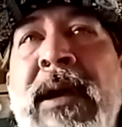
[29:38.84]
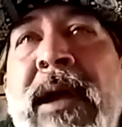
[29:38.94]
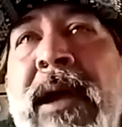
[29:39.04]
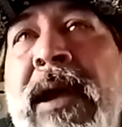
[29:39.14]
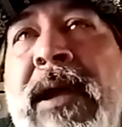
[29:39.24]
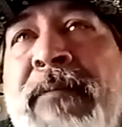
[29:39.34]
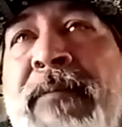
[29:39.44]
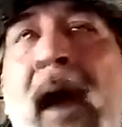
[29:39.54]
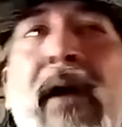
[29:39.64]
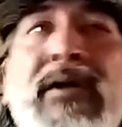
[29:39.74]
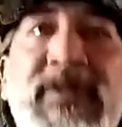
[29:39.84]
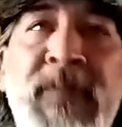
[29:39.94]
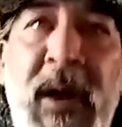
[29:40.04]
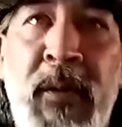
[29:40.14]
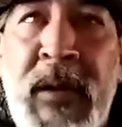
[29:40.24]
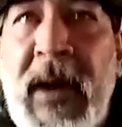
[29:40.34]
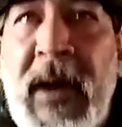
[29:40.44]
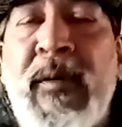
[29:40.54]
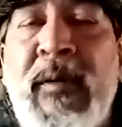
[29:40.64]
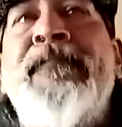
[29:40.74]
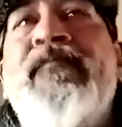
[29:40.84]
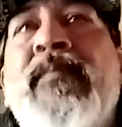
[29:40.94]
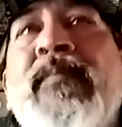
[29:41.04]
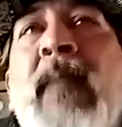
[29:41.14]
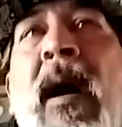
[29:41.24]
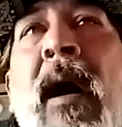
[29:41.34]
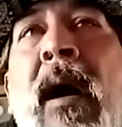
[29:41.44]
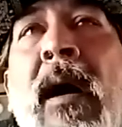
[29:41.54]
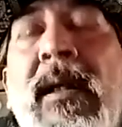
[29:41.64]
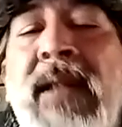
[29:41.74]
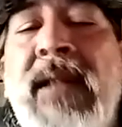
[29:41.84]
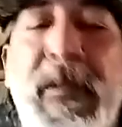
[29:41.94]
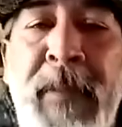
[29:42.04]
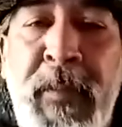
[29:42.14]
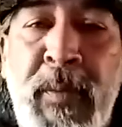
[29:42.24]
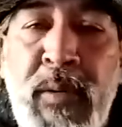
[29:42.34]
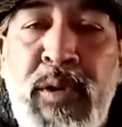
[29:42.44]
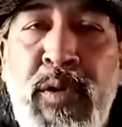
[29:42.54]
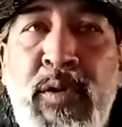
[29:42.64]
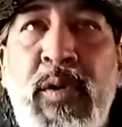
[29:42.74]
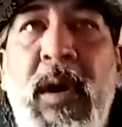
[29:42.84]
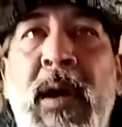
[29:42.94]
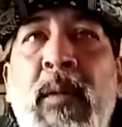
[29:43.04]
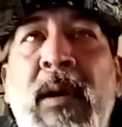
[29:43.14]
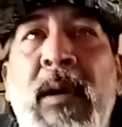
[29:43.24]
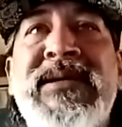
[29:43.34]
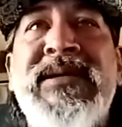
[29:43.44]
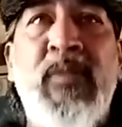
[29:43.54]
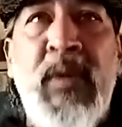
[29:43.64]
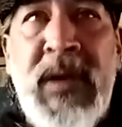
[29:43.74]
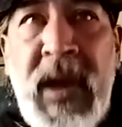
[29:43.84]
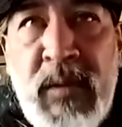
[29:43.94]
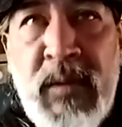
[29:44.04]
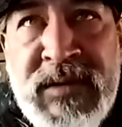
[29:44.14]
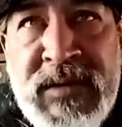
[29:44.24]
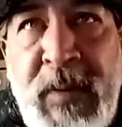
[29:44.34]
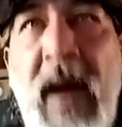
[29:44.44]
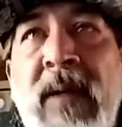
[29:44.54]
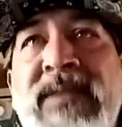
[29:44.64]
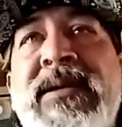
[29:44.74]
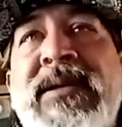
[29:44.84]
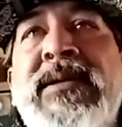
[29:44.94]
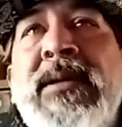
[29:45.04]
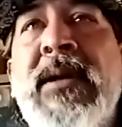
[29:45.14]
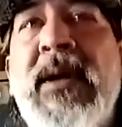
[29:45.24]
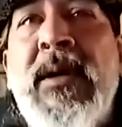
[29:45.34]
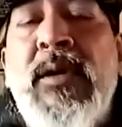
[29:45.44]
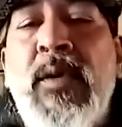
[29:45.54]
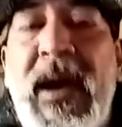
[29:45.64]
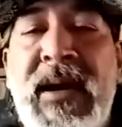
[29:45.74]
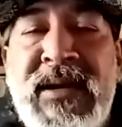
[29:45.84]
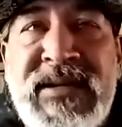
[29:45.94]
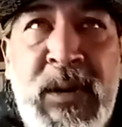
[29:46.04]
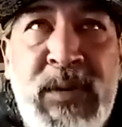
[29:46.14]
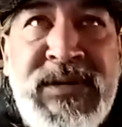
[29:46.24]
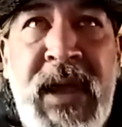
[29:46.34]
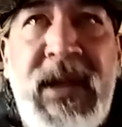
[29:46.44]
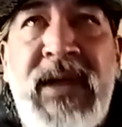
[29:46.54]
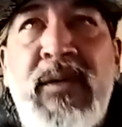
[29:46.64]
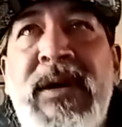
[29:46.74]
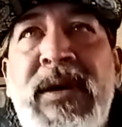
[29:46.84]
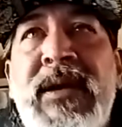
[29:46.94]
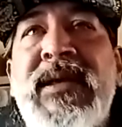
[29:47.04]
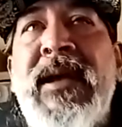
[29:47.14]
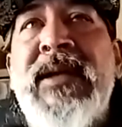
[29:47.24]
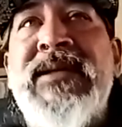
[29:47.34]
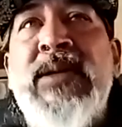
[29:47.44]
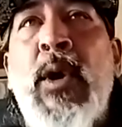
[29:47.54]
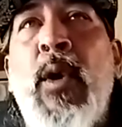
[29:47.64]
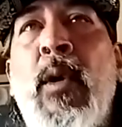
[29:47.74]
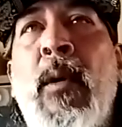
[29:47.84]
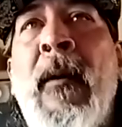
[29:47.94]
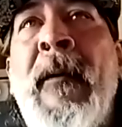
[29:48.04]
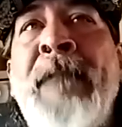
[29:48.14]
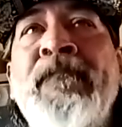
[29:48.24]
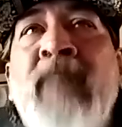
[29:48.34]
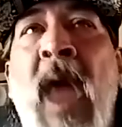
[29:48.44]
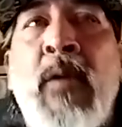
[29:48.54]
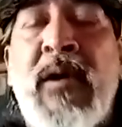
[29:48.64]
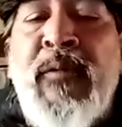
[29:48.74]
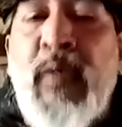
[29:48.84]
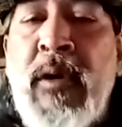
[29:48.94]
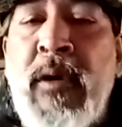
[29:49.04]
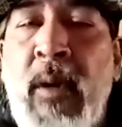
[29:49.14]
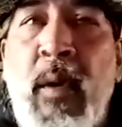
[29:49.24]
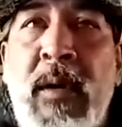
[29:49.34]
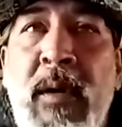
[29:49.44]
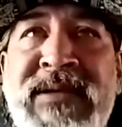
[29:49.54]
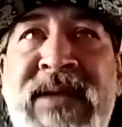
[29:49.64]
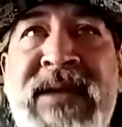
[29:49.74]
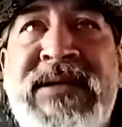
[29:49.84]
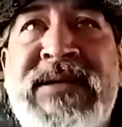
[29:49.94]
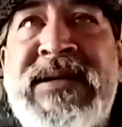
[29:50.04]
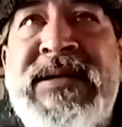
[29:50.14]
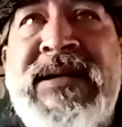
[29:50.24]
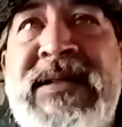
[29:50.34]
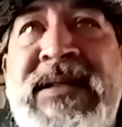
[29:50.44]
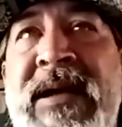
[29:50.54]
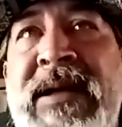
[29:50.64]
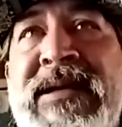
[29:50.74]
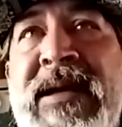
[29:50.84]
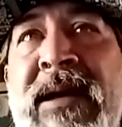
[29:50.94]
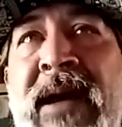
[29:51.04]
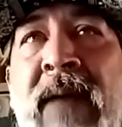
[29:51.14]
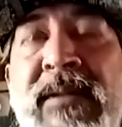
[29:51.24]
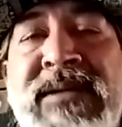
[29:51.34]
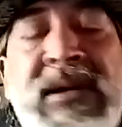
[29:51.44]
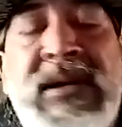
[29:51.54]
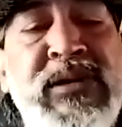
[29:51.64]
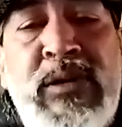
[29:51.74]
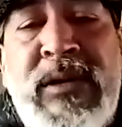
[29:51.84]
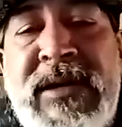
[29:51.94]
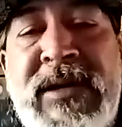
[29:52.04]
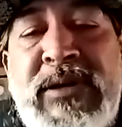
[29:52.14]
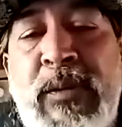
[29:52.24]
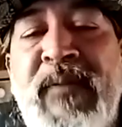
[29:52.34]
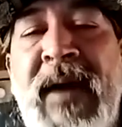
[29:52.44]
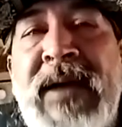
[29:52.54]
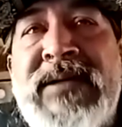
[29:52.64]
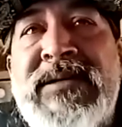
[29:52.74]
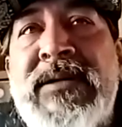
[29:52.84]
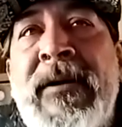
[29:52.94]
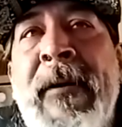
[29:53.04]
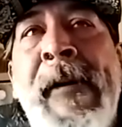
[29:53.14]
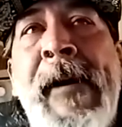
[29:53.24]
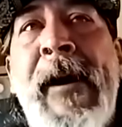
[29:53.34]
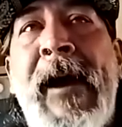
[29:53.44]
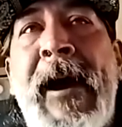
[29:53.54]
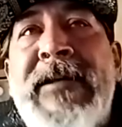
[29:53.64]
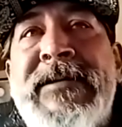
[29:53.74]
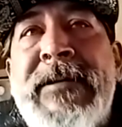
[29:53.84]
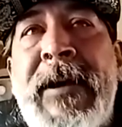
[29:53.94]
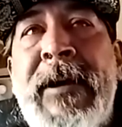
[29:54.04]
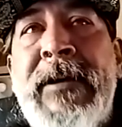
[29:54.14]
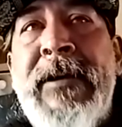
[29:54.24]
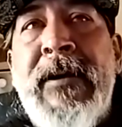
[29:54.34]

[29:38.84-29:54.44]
And prior to my recovery, a lot of people knew who I was and what I was about and who I associated with. And so I worked for an organization that I was also a supervisor at, and